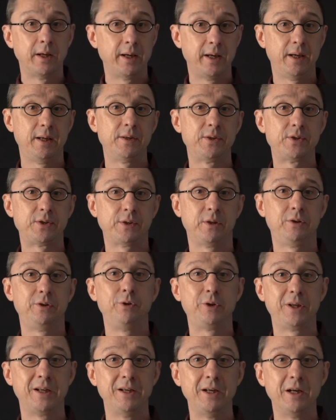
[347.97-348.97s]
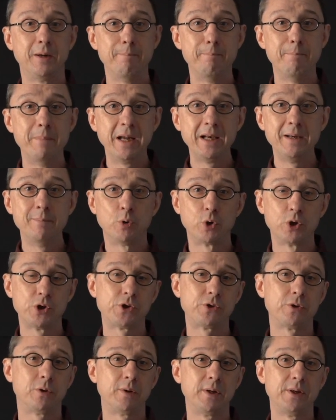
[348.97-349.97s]
and you can hear many more
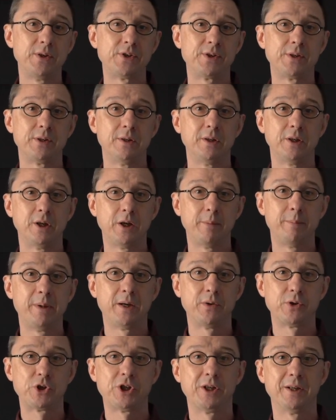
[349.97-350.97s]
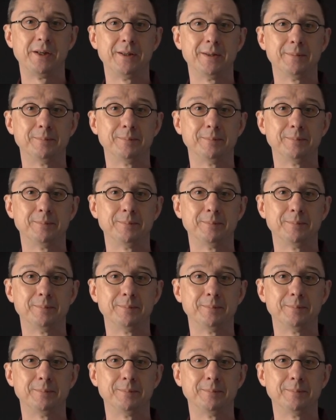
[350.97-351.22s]
stories about China.